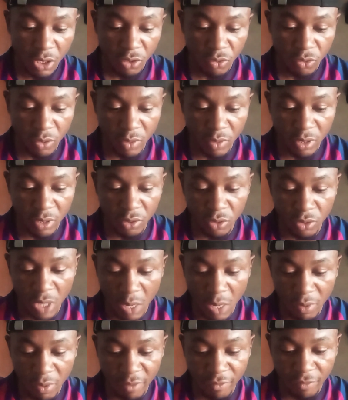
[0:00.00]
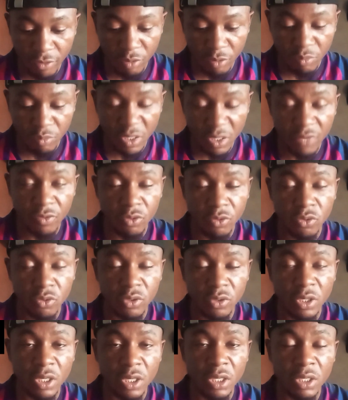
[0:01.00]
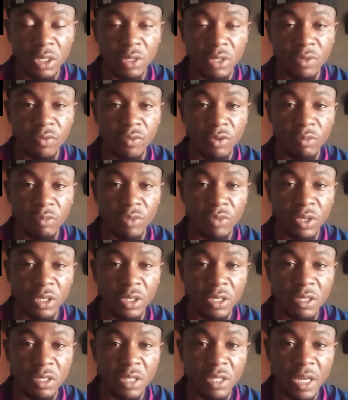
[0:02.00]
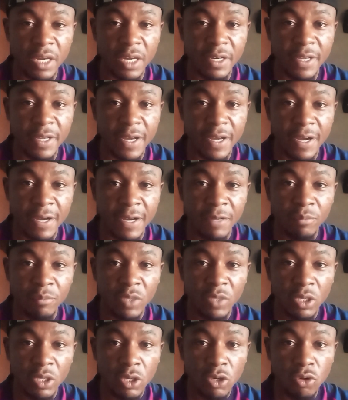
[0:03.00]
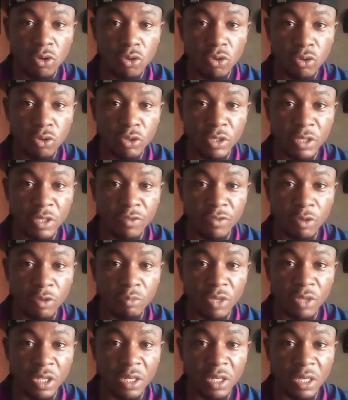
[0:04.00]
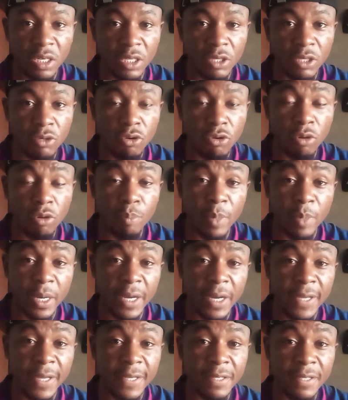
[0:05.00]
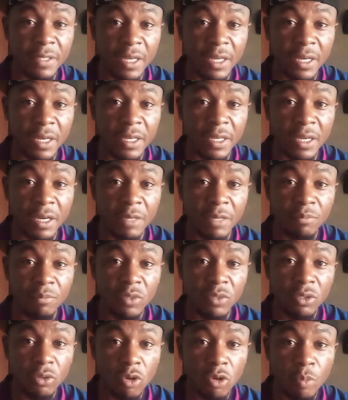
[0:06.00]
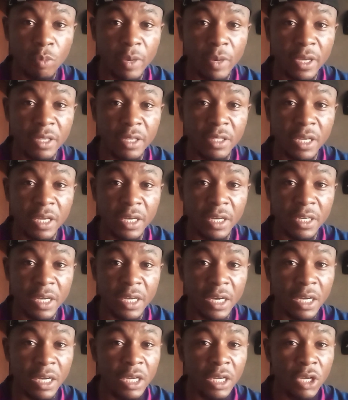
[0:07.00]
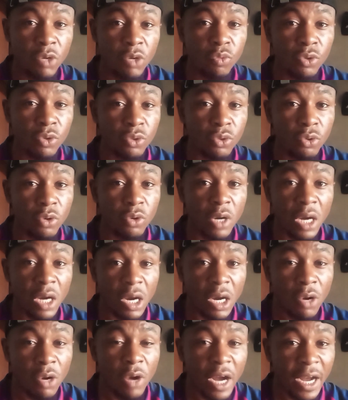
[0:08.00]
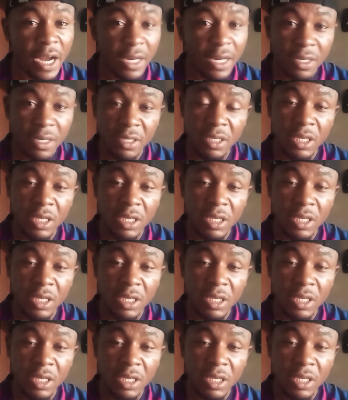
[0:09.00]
So our, our fourth match for today is from the Italia, is from Italy, Coppa Italia. Coppa Italia, we know how hard